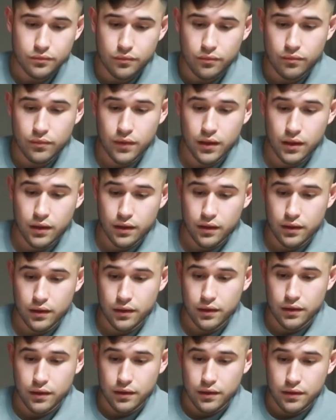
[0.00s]

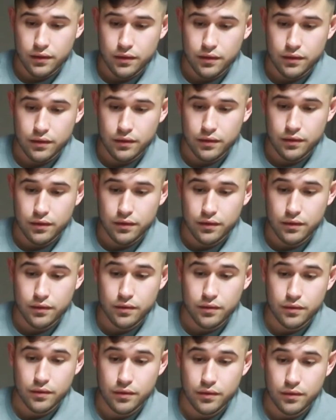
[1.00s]

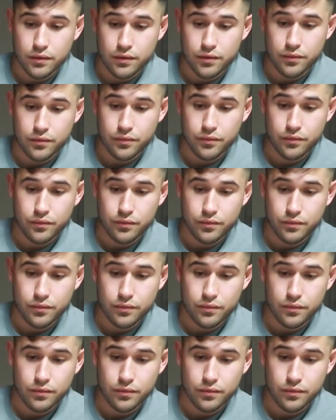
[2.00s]
[no speech]